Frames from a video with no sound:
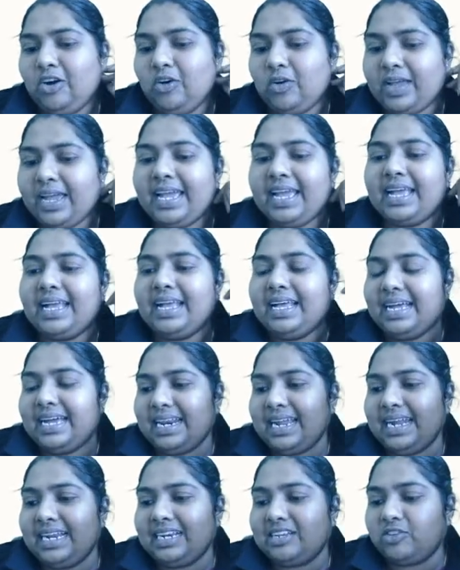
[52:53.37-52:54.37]
Okay,
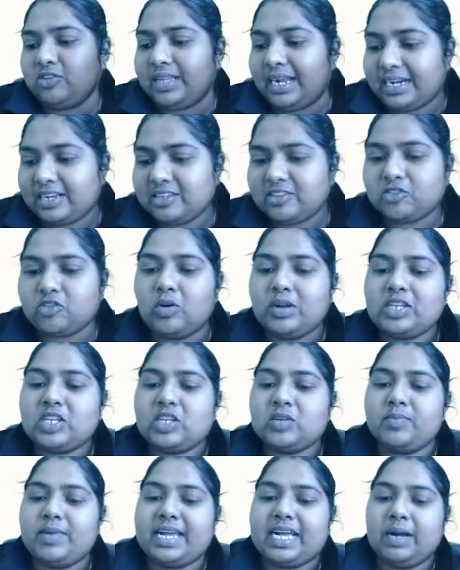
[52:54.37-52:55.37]
right. So that is going
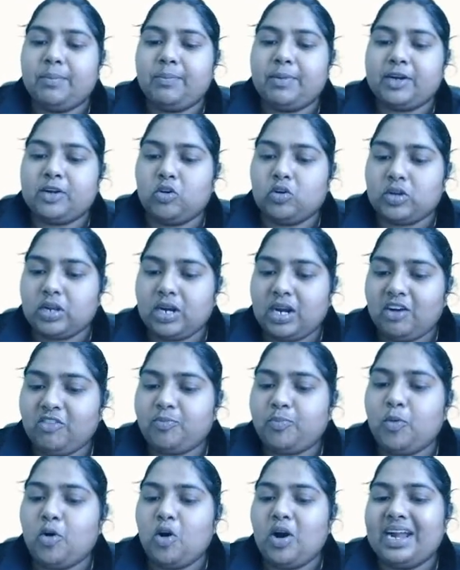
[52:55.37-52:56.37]
to make up a total
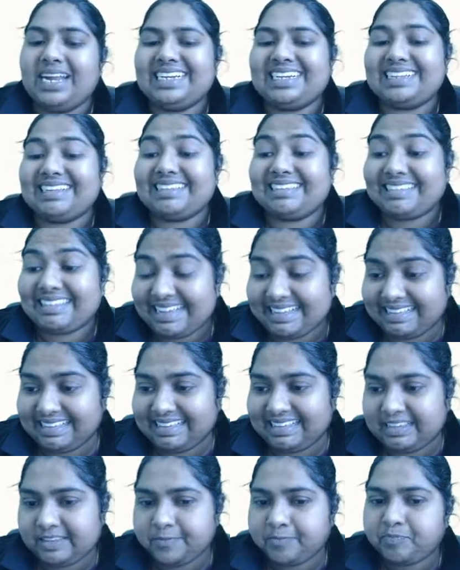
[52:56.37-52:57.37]
of
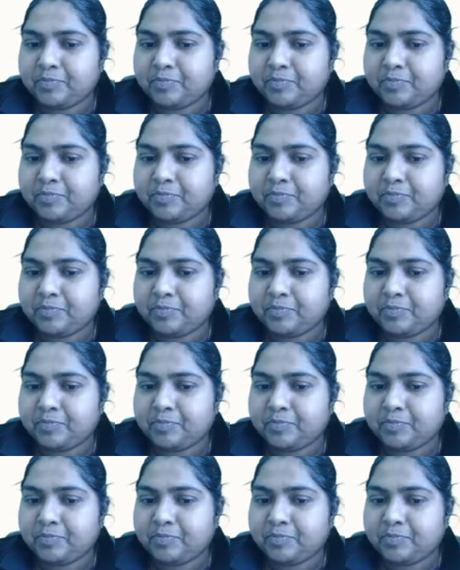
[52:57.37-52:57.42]
0.6.